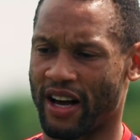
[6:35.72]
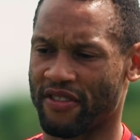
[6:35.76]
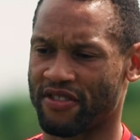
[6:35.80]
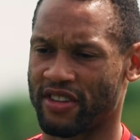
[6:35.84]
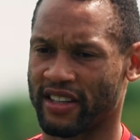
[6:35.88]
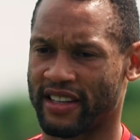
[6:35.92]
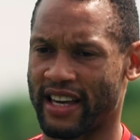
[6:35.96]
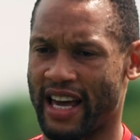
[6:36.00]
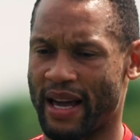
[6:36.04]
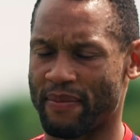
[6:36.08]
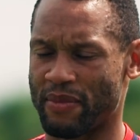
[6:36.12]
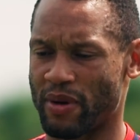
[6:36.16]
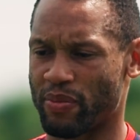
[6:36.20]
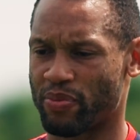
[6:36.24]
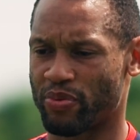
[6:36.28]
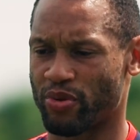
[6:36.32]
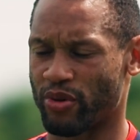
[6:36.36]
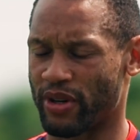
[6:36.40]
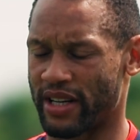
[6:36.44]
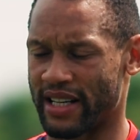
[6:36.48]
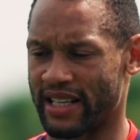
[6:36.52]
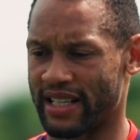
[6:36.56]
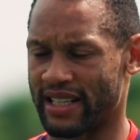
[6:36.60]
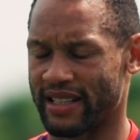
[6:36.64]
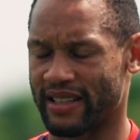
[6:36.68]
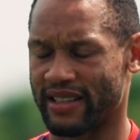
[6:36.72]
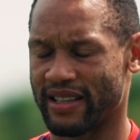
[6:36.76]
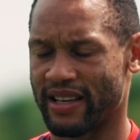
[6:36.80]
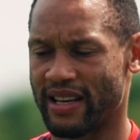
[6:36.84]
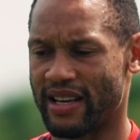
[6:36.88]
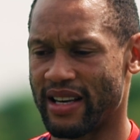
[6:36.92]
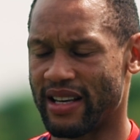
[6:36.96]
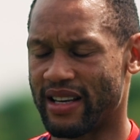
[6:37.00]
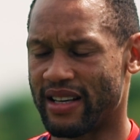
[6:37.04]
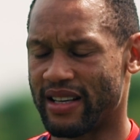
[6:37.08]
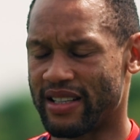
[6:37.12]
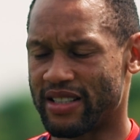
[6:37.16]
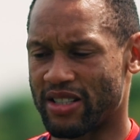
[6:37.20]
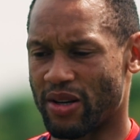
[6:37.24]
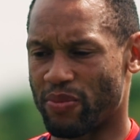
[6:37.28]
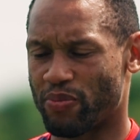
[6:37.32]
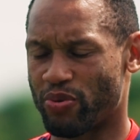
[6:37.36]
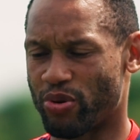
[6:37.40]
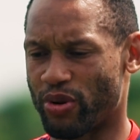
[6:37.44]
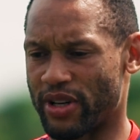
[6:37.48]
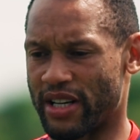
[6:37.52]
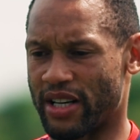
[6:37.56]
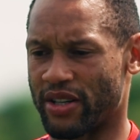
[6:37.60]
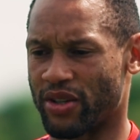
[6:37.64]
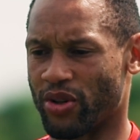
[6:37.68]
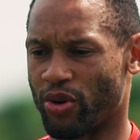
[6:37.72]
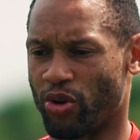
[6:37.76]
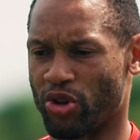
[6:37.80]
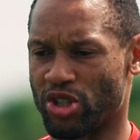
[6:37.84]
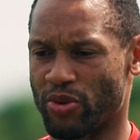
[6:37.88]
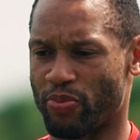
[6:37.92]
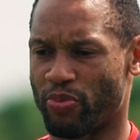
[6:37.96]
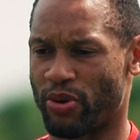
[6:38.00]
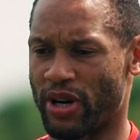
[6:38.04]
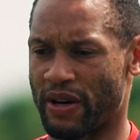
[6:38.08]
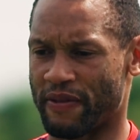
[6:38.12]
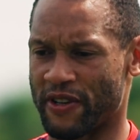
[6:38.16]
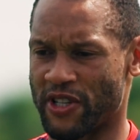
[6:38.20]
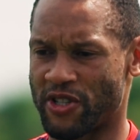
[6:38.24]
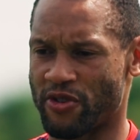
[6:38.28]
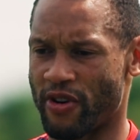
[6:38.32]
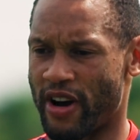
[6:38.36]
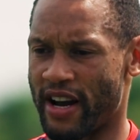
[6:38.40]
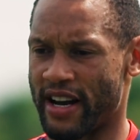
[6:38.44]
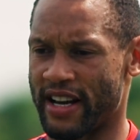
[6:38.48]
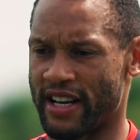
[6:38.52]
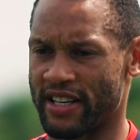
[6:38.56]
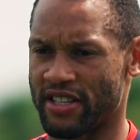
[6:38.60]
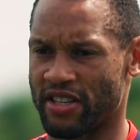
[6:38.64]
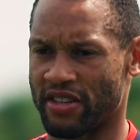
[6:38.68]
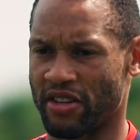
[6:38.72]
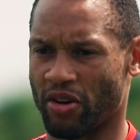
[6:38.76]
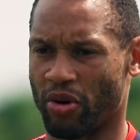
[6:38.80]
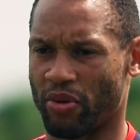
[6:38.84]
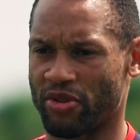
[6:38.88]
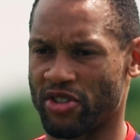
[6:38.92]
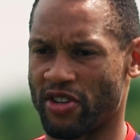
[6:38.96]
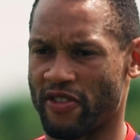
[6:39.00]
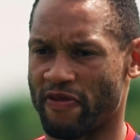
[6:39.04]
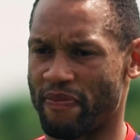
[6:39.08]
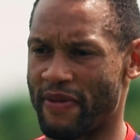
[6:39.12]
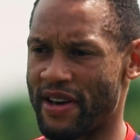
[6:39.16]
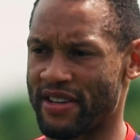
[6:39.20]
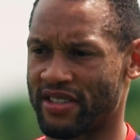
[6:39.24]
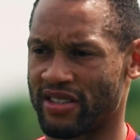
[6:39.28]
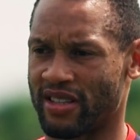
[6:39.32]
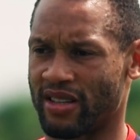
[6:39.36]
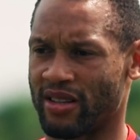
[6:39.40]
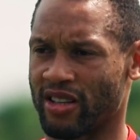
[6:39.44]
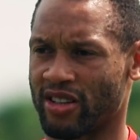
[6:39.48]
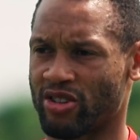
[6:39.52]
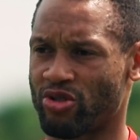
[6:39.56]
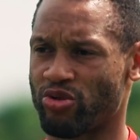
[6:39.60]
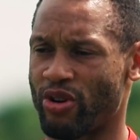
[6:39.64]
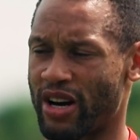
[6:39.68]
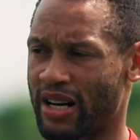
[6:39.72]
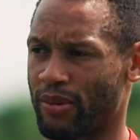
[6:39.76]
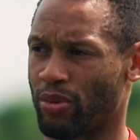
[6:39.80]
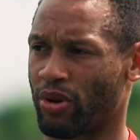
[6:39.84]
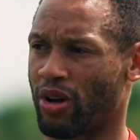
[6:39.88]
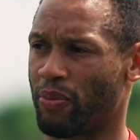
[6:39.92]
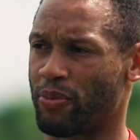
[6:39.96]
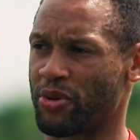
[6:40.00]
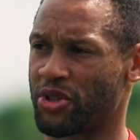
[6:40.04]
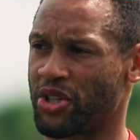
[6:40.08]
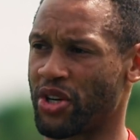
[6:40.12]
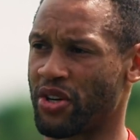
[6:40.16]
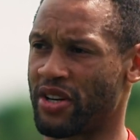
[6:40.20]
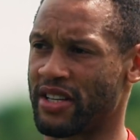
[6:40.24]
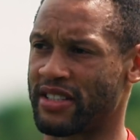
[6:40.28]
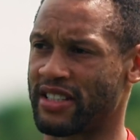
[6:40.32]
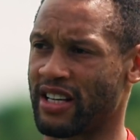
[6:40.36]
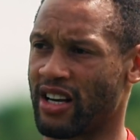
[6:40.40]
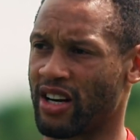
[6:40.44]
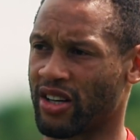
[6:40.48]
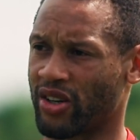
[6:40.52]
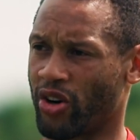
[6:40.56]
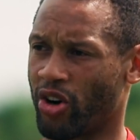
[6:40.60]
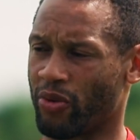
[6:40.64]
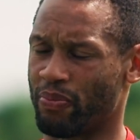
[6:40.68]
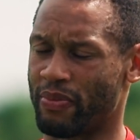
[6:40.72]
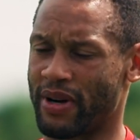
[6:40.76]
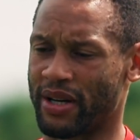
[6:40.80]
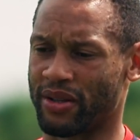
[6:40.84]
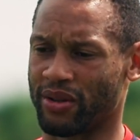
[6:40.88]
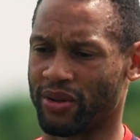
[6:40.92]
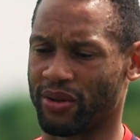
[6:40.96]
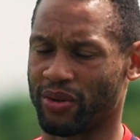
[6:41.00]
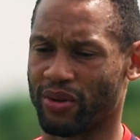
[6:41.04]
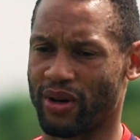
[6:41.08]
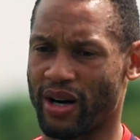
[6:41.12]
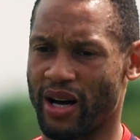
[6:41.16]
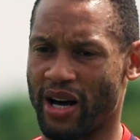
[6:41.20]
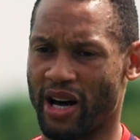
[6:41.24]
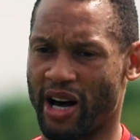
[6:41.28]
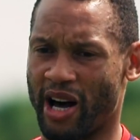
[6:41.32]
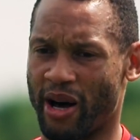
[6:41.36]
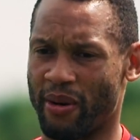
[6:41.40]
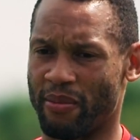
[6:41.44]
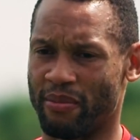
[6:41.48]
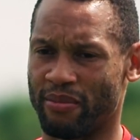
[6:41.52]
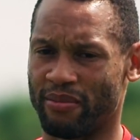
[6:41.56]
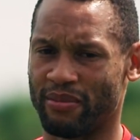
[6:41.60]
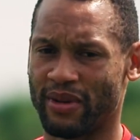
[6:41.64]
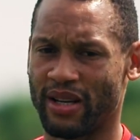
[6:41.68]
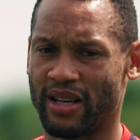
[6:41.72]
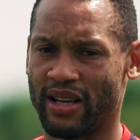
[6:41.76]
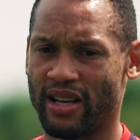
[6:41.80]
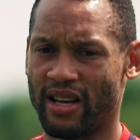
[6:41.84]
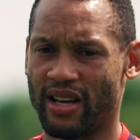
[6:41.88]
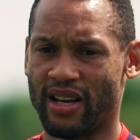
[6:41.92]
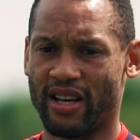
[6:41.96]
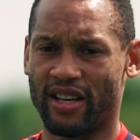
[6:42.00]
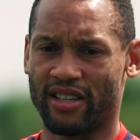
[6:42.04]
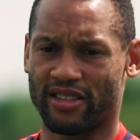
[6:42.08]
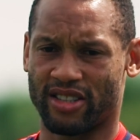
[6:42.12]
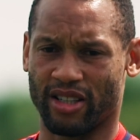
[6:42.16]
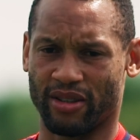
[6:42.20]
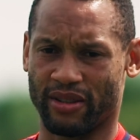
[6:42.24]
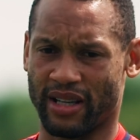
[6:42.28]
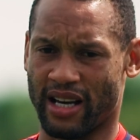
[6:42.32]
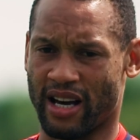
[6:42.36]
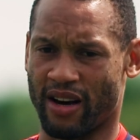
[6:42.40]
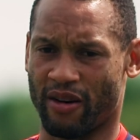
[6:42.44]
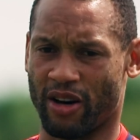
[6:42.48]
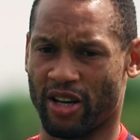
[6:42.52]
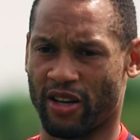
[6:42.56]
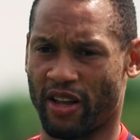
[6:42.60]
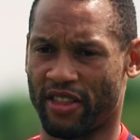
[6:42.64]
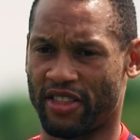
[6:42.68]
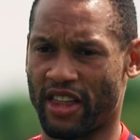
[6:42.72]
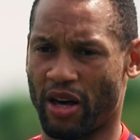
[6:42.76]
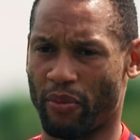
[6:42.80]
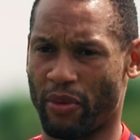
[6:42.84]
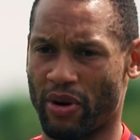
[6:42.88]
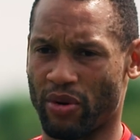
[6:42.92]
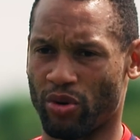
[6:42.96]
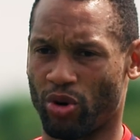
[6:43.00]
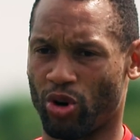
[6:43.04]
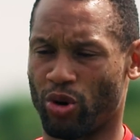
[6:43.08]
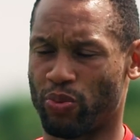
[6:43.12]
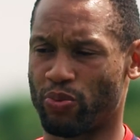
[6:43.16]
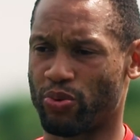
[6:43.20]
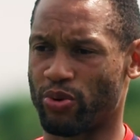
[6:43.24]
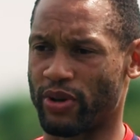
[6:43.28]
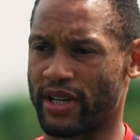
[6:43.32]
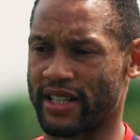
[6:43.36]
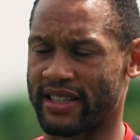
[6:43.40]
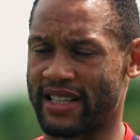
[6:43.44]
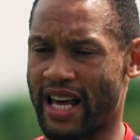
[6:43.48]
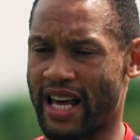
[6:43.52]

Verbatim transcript: after the game, you're pretty, you're pretty annoyed, you're pretty frustrated, you've missed an incredible opportunity at a gold medal. Um, mm. So yeah, I think we were all pretty